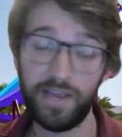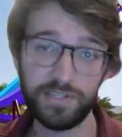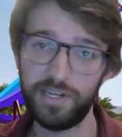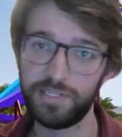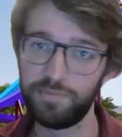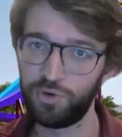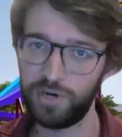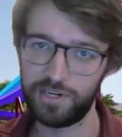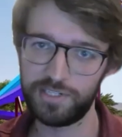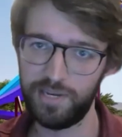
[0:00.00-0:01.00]
said has more
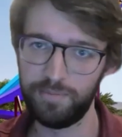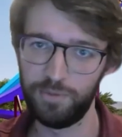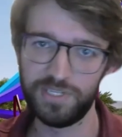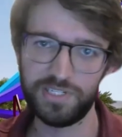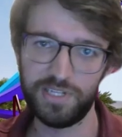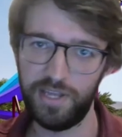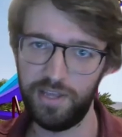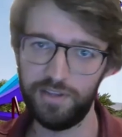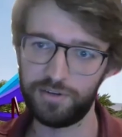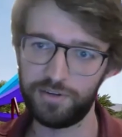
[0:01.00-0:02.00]
airtime moments than
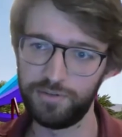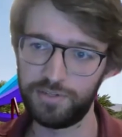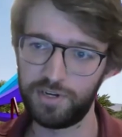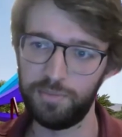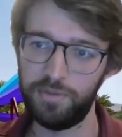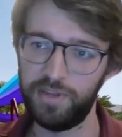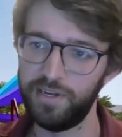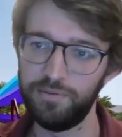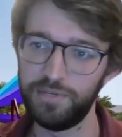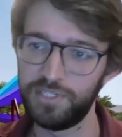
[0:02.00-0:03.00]
any other coaster on the
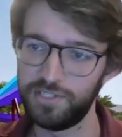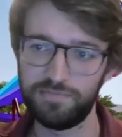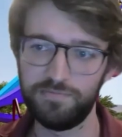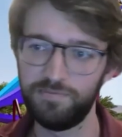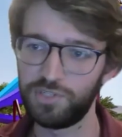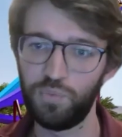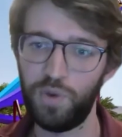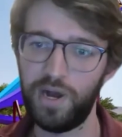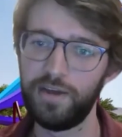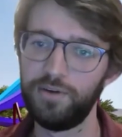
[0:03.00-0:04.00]
planet, which is just
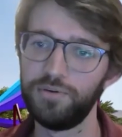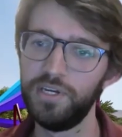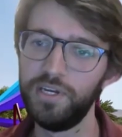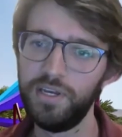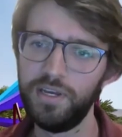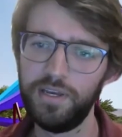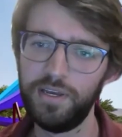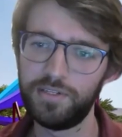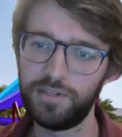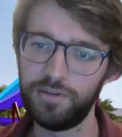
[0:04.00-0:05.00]
wild.
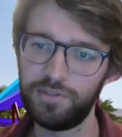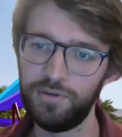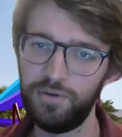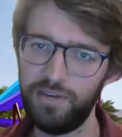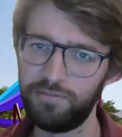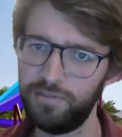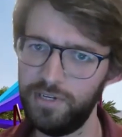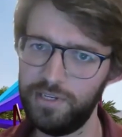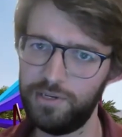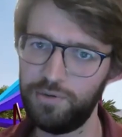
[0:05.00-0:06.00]
It's also a
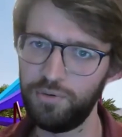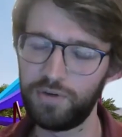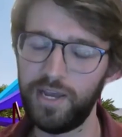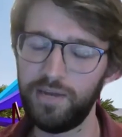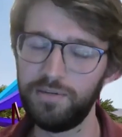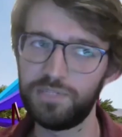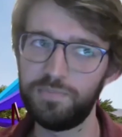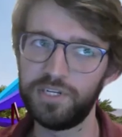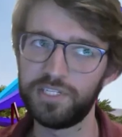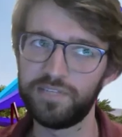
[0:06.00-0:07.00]
really cool ride just
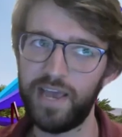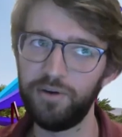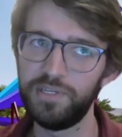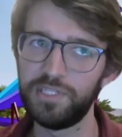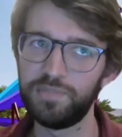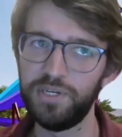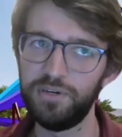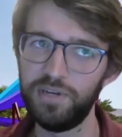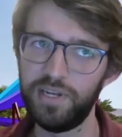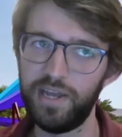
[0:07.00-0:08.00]
because of how it is
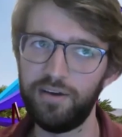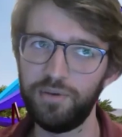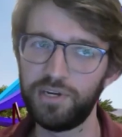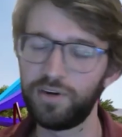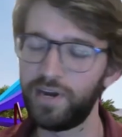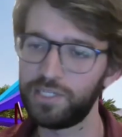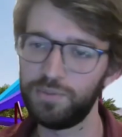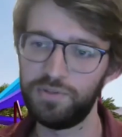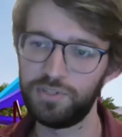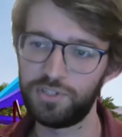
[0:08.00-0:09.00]
built and how you interact
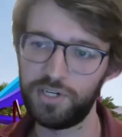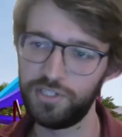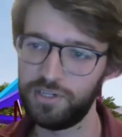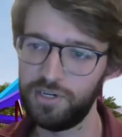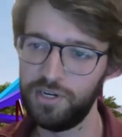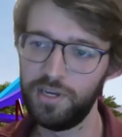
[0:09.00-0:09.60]
with the structure.